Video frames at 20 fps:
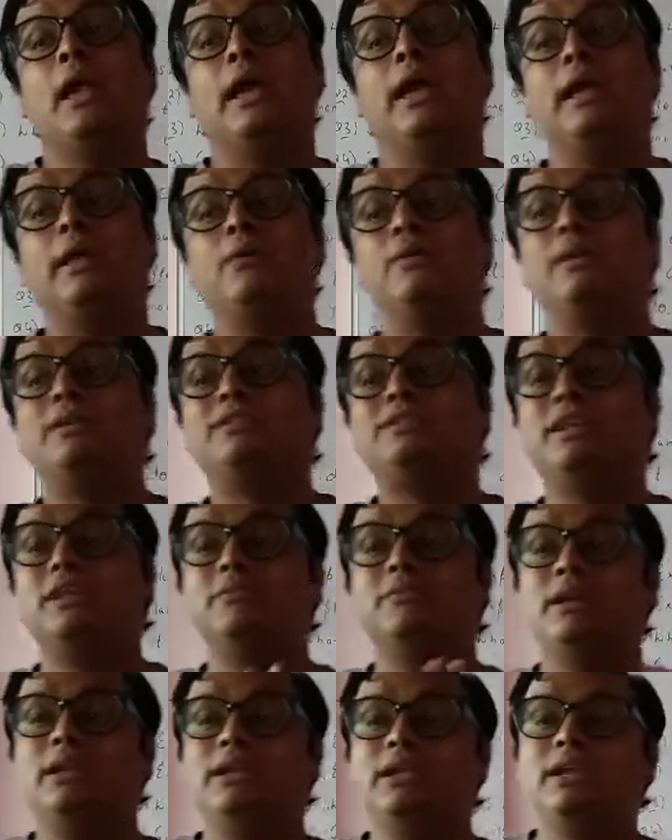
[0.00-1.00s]
investing
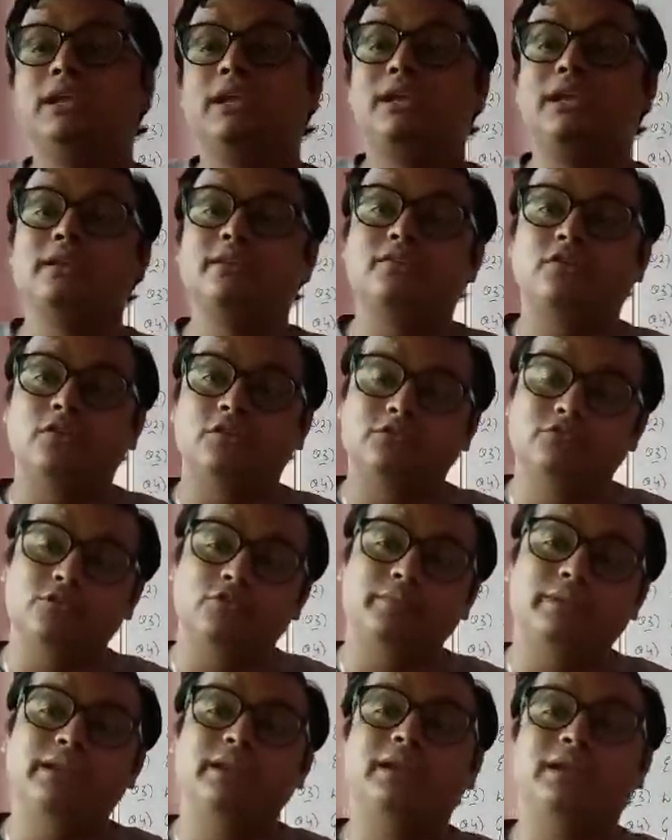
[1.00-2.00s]
money, he is
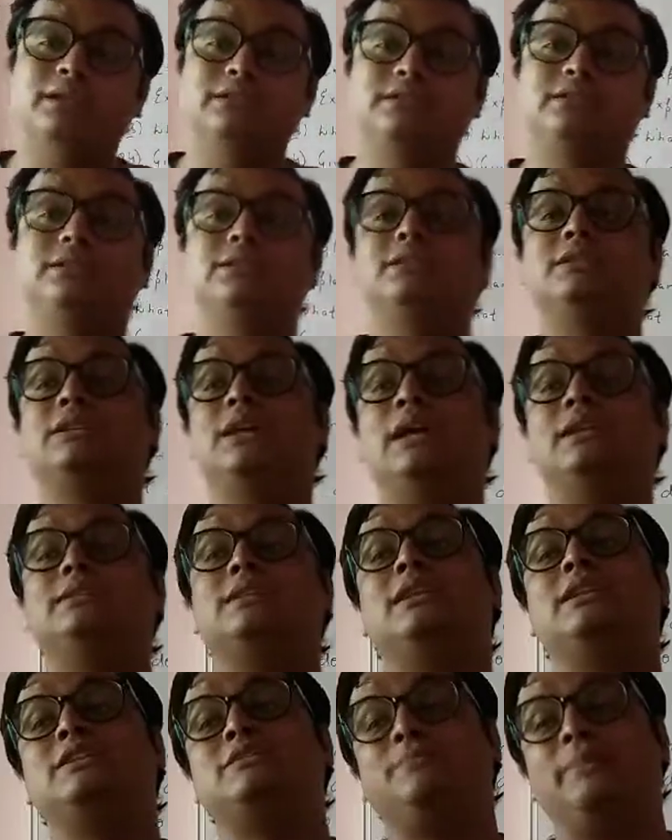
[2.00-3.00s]
also being considered as
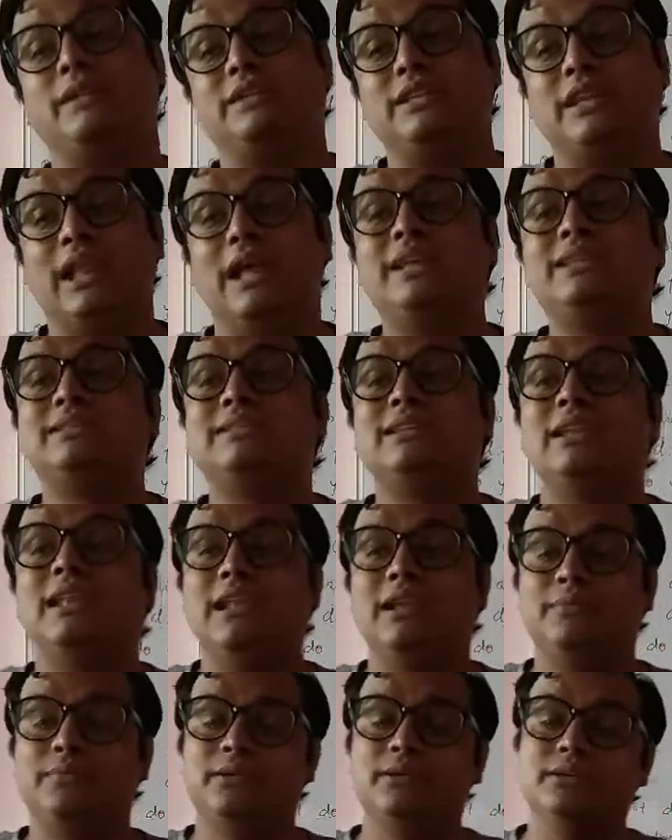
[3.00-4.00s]
a specialized
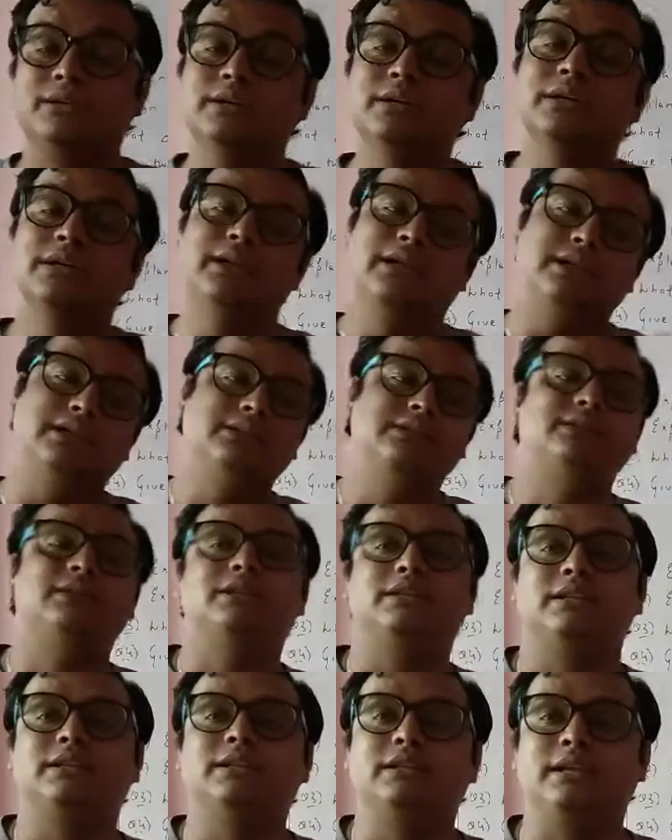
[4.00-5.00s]
labor in
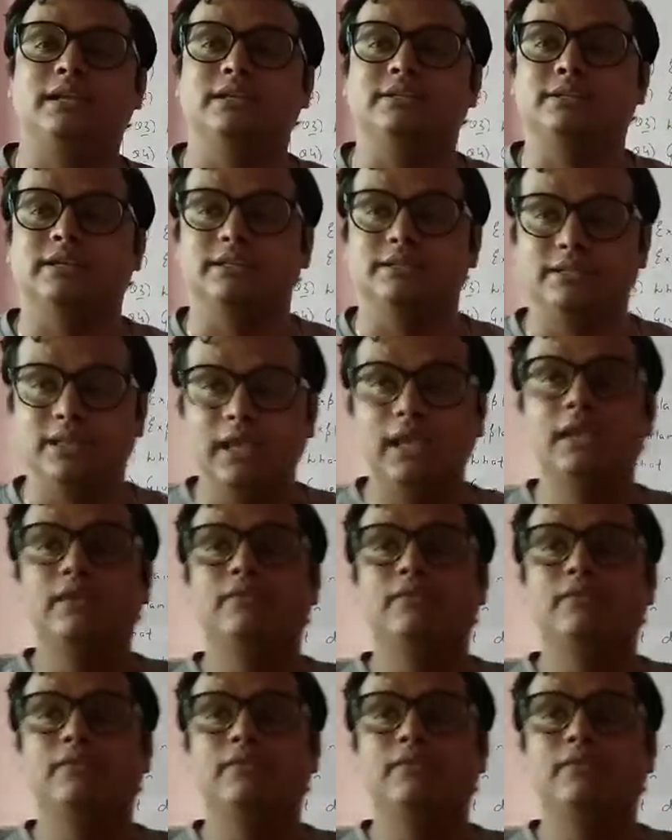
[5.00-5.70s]
certain cases.